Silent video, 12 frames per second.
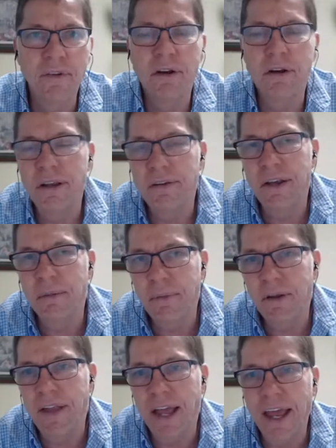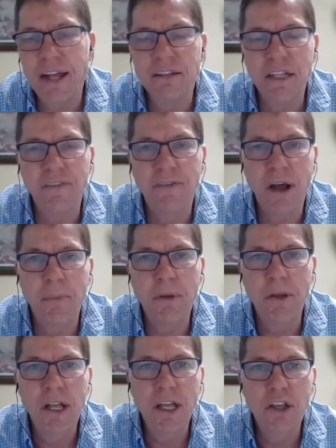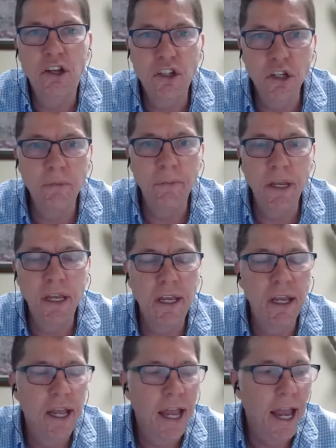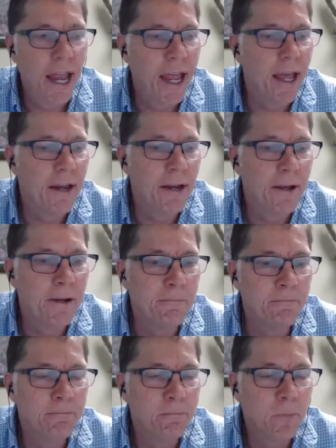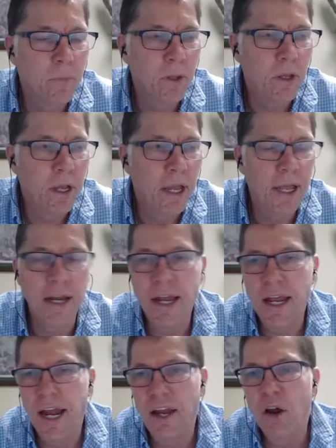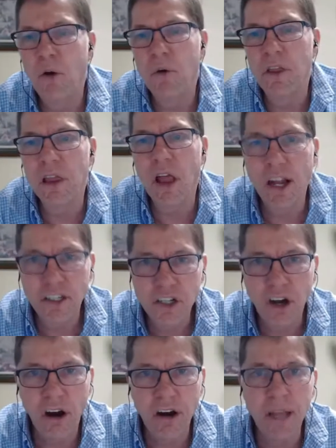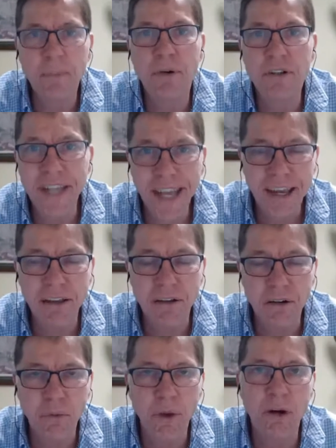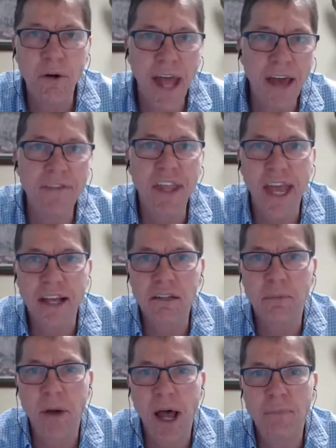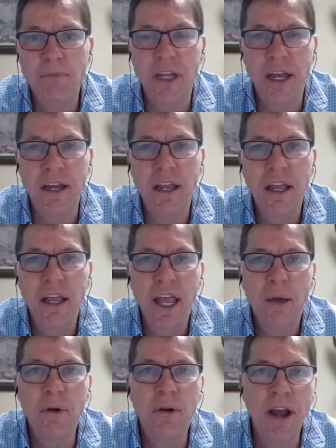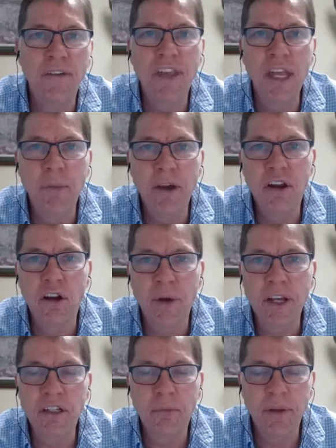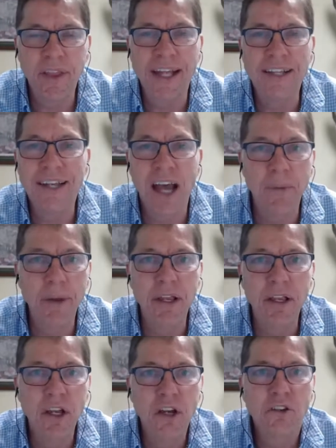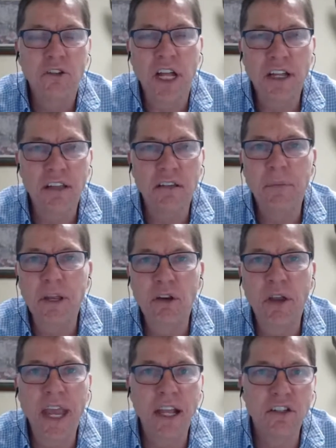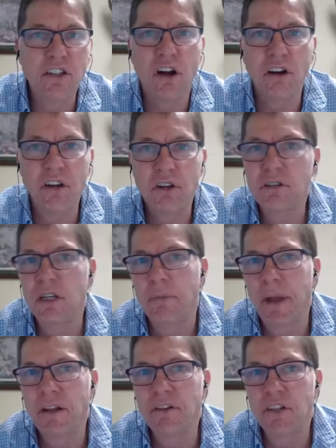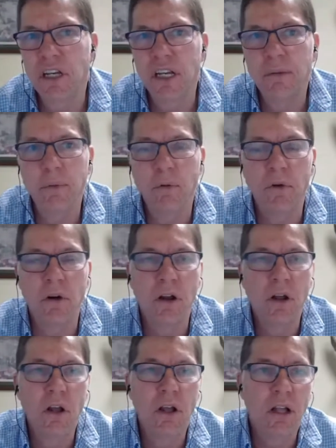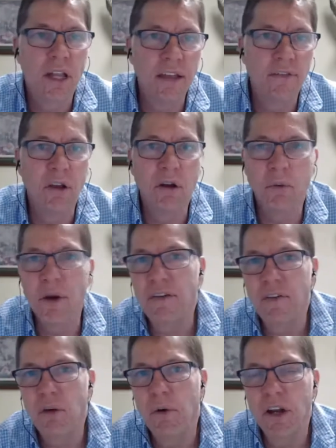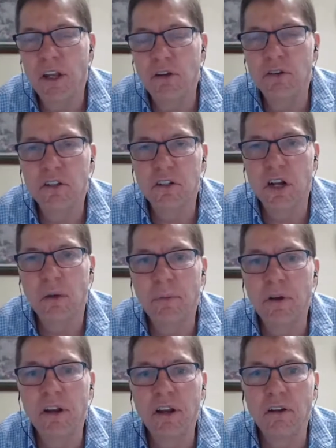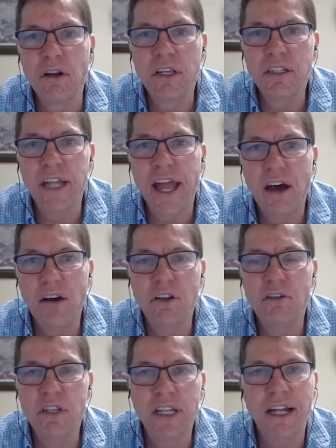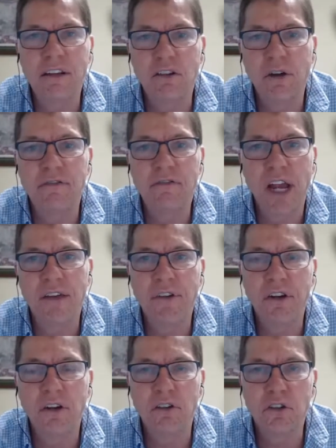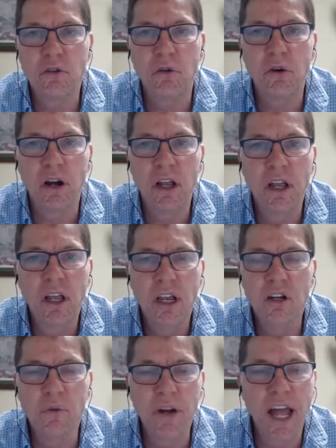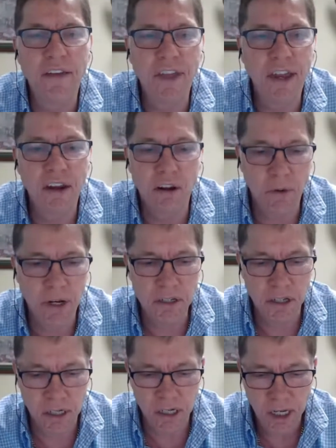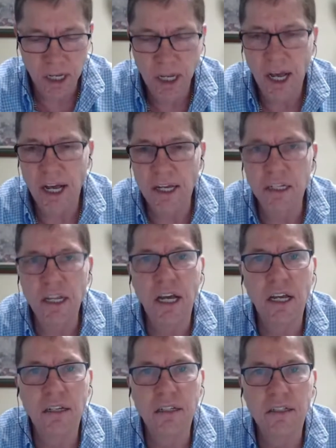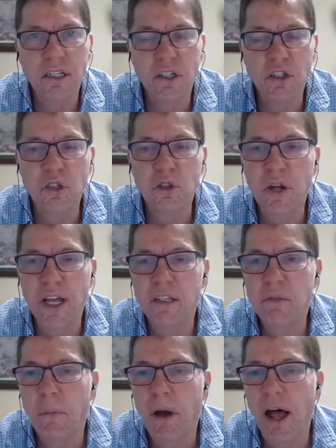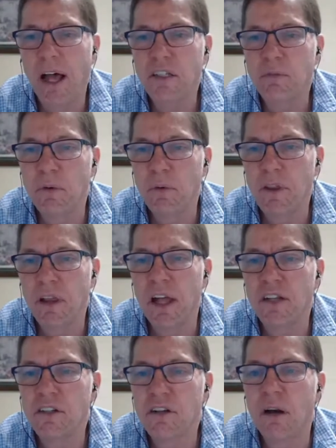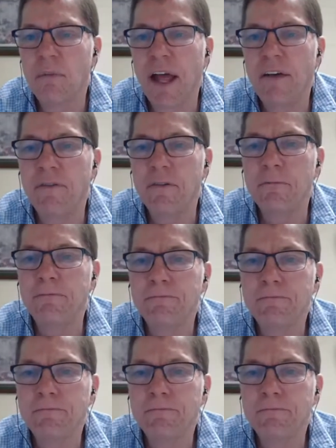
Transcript: you're building that kind of stuff up, you should be. And I know with LaunchCart in particular, we don't have the exit pops yet, and we don't have the email integration, but that's coming. So that doesn't mean you can't start using MailChimp or Klaviyo or whatever you want to use to start building your list now and using that to drive traffic to your store, because we're going to have that integration done as soon as possible with the LaunchCart platform.